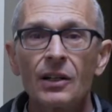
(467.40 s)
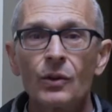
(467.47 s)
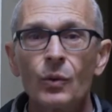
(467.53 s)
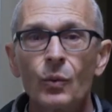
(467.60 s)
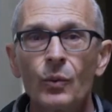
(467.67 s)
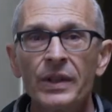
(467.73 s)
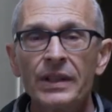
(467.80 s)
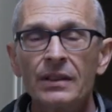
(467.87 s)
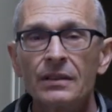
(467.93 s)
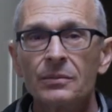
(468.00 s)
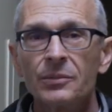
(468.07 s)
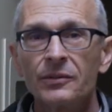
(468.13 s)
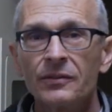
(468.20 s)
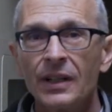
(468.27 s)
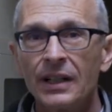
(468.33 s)
We need to
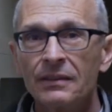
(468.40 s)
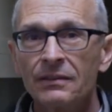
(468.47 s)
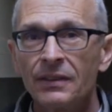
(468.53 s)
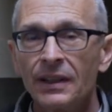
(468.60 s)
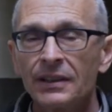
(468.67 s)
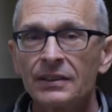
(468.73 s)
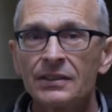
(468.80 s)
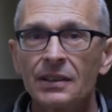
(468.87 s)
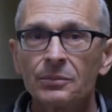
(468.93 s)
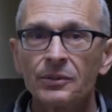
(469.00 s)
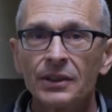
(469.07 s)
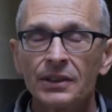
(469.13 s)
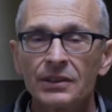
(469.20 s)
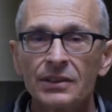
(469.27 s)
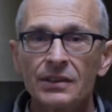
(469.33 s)
provide fire
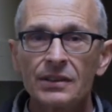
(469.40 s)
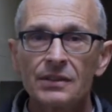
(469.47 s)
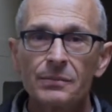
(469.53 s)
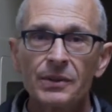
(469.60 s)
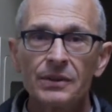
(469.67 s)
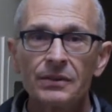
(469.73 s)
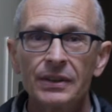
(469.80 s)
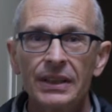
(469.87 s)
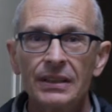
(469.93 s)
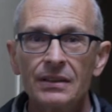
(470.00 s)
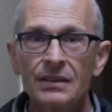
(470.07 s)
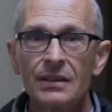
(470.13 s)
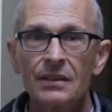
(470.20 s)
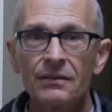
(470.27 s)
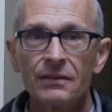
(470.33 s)
separations
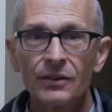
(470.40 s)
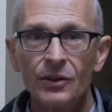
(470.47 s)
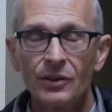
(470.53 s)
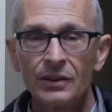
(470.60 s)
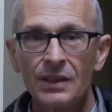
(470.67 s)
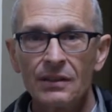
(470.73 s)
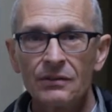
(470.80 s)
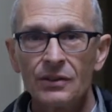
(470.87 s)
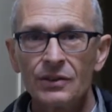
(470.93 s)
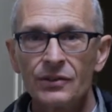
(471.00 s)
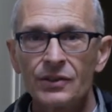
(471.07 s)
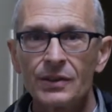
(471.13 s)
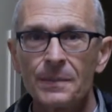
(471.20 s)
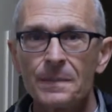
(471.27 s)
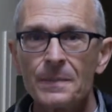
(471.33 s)
between the floor
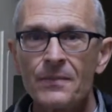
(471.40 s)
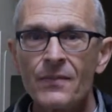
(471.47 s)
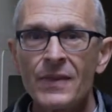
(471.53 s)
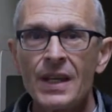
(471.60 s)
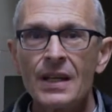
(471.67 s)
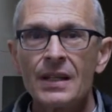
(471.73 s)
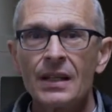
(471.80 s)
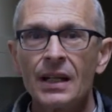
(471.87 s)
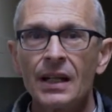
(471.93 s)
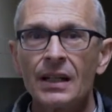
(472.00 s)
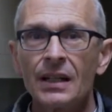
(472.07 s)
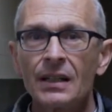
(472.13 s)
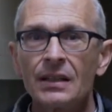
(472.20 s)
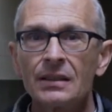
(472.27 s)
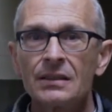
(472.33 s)
levels,
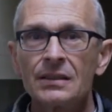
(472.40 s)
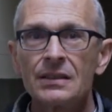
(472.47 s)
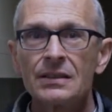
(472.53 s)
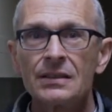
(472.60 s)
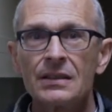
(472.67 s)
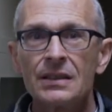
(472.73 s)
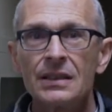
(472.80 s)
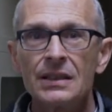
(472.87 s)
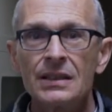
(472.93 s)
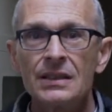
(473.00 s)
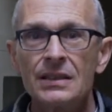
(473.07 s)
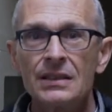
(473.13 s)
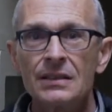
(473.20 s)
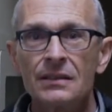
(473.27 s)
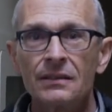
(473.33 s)
and
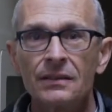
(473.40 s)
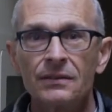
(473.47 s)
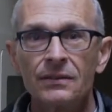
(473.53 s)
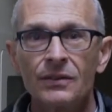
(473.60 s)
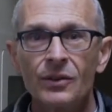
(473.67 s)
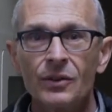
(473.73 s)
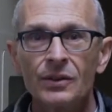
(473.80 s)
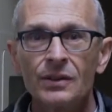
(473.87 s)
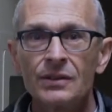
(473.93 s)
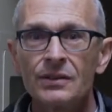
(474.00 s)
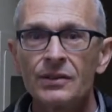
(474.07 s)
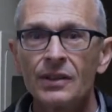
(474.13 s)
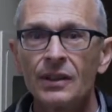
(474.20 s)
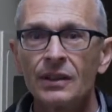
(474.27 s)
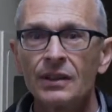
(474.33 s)
the floors are